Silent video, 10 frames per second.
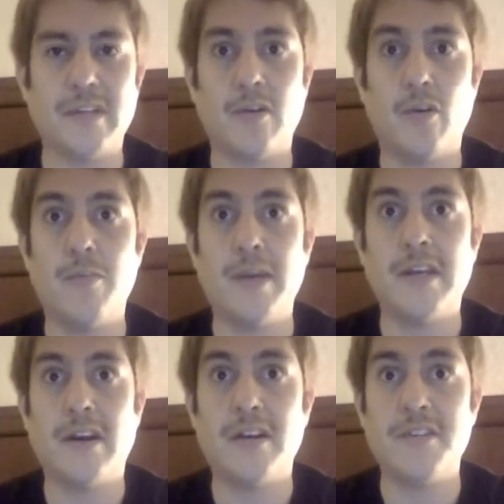They're like, "Oh my
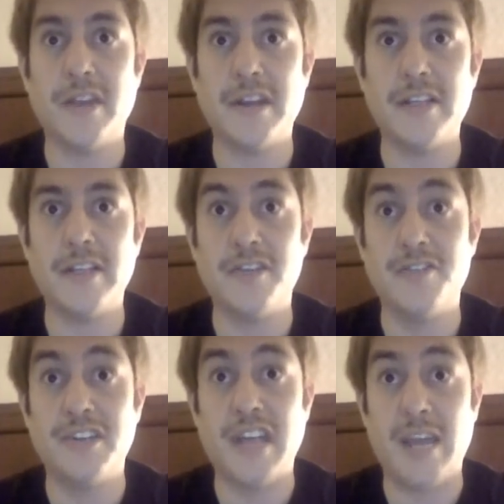God, your
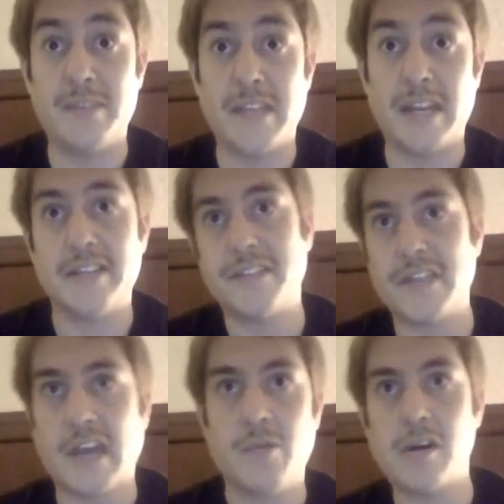name is Anakin
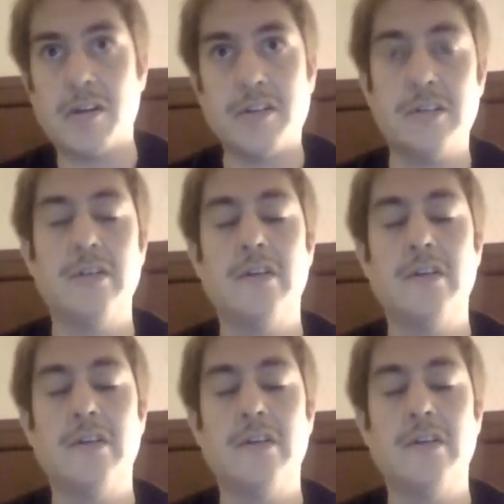Skywalker."